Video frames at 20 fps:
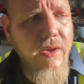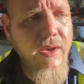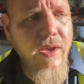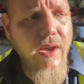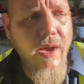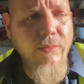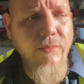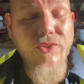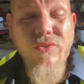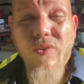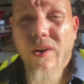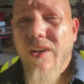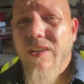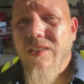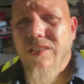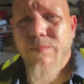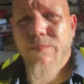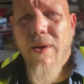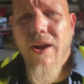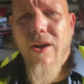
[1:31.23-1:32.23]
I'm just trying to
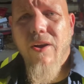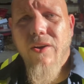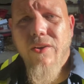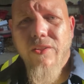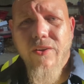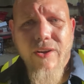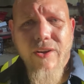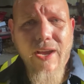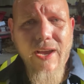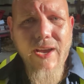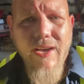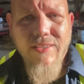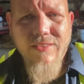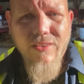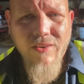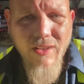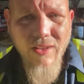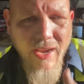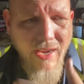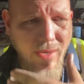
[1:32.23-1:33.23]
inspire other guys
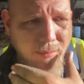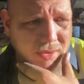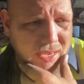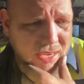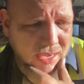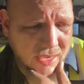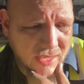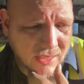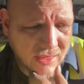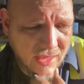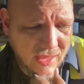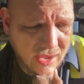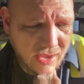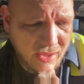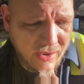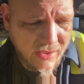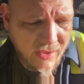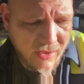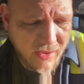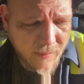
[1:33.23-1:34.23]
that are like me
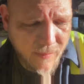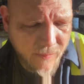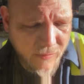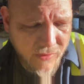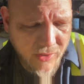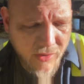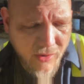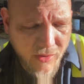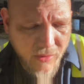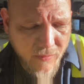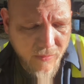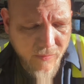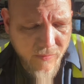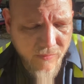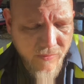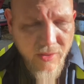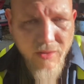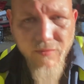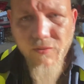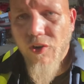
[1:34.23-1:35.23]
that,
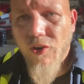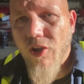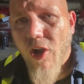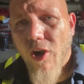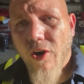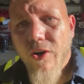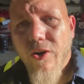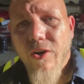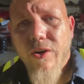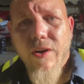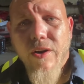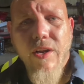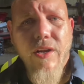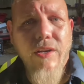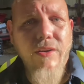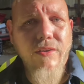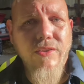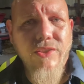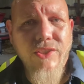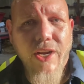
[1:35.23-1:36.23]
if you're younger and
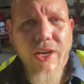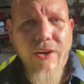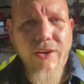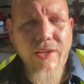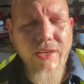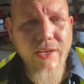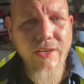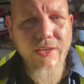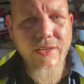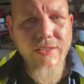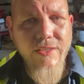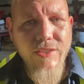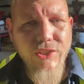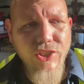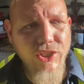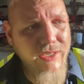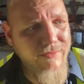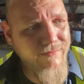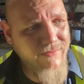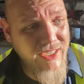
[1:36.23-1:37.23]
you're scared to get into this
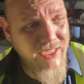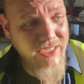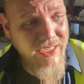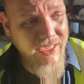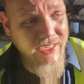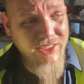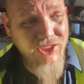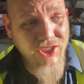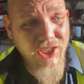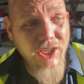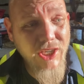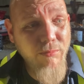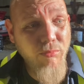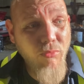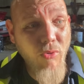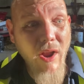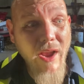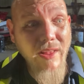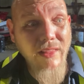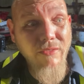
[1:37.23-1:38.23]
shit, fucking jump
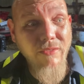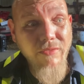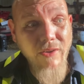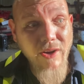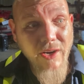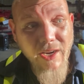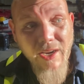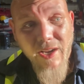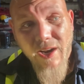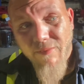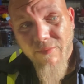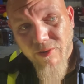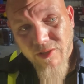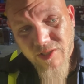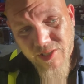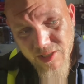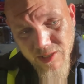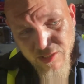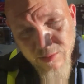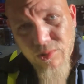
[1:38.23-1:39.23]
right the fuck in after
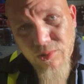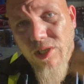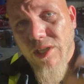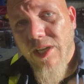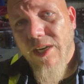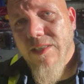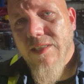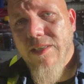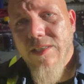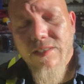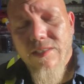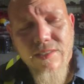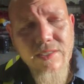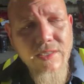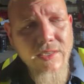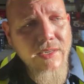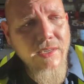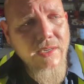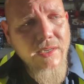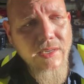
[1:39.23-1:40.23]
seeing some shit like this.
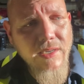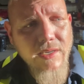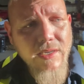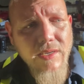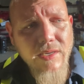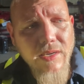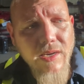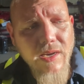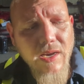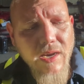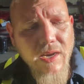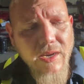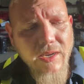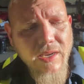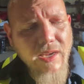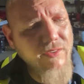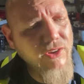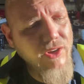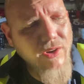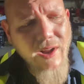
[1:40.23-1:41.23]

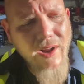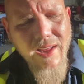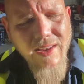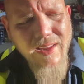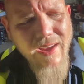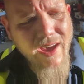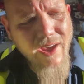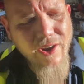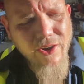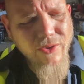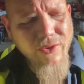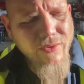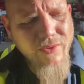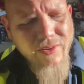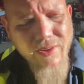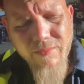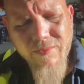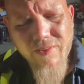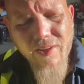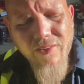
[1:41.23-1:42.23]
Giving you an idea how to do it.
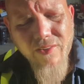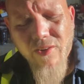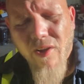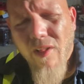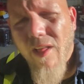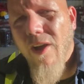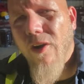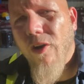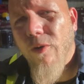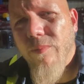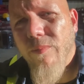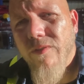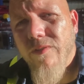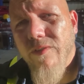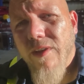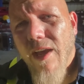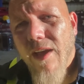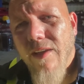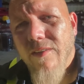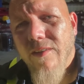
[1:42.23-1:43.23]
That's all I hope is
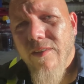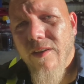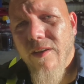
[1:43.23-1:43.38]
you guys,